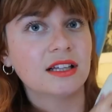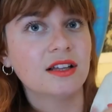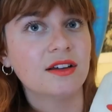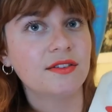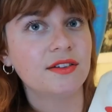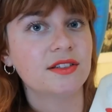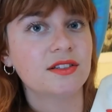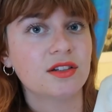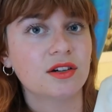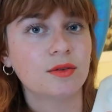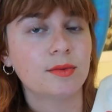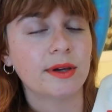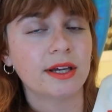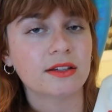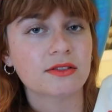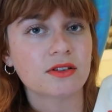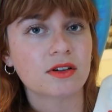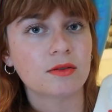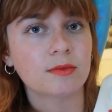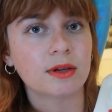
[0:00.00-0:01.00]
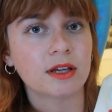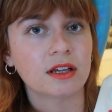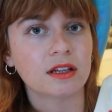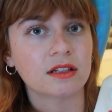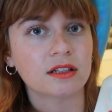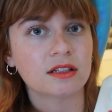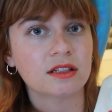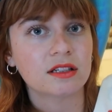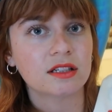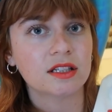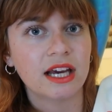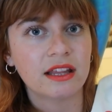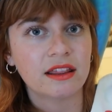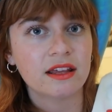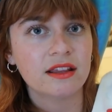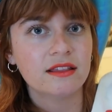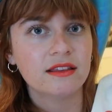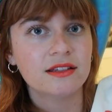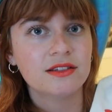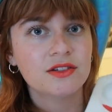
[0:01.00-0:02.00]
I love this tote bag so much. I
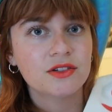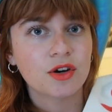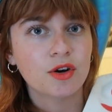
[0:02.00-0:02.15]
think this